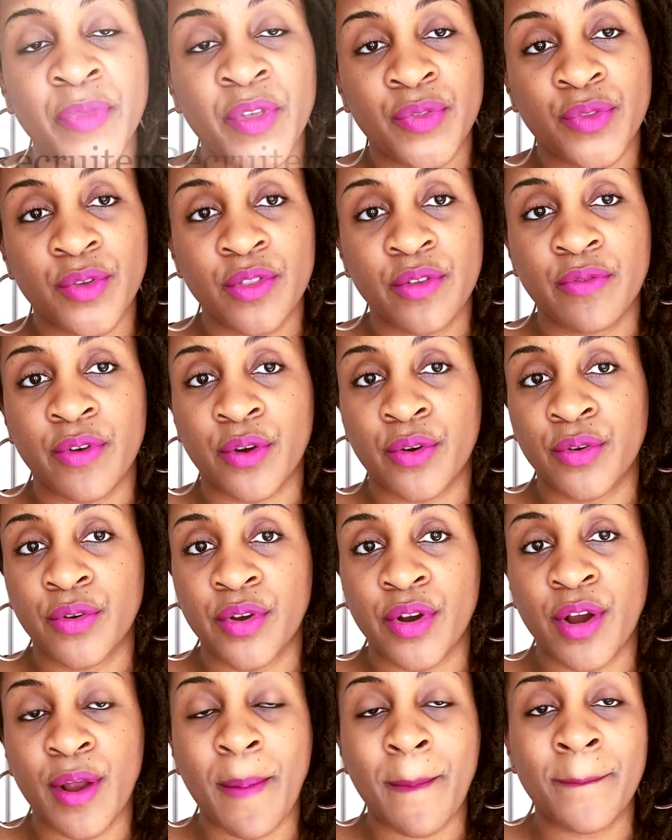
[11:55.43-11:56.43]
through the
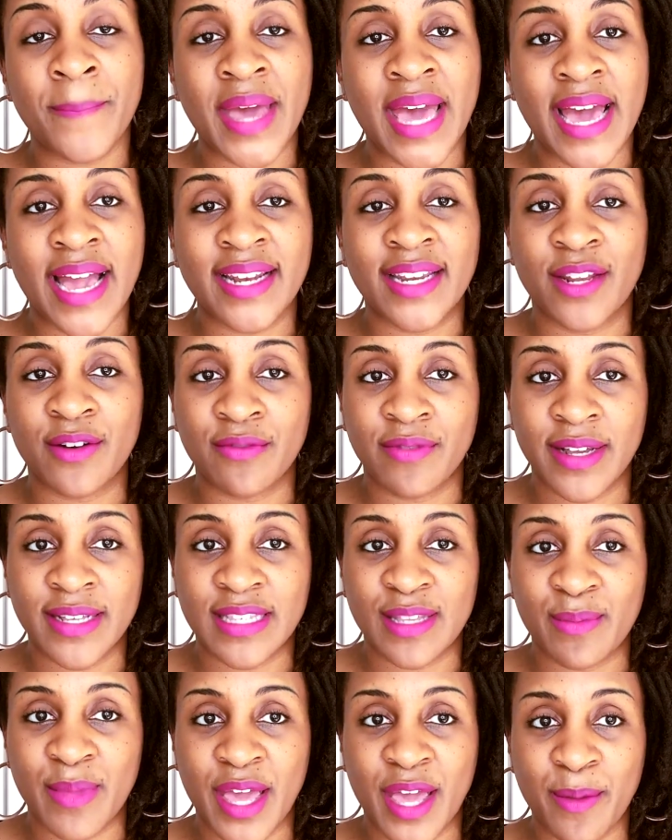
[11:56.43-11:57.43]
Recruiter Magnet
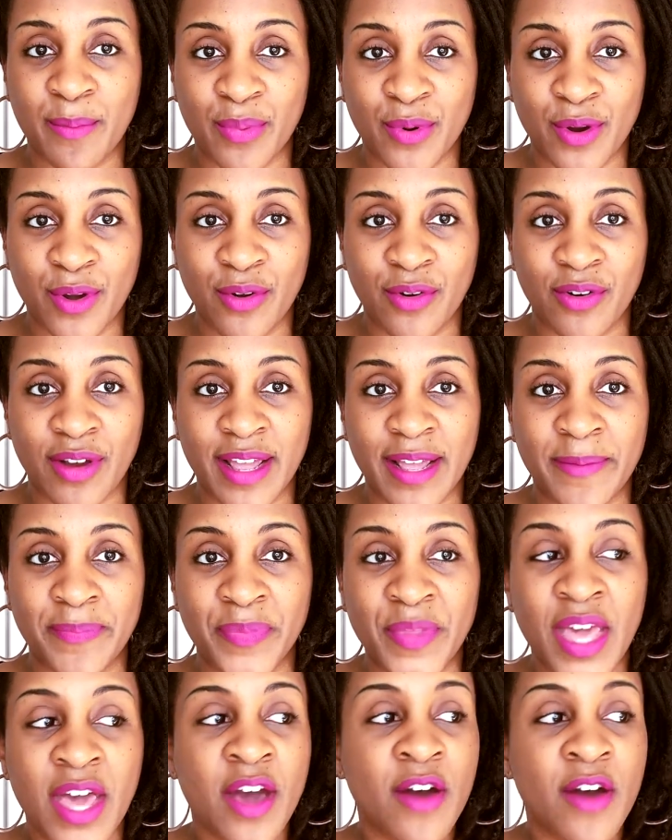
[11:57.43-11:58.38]
Resume program.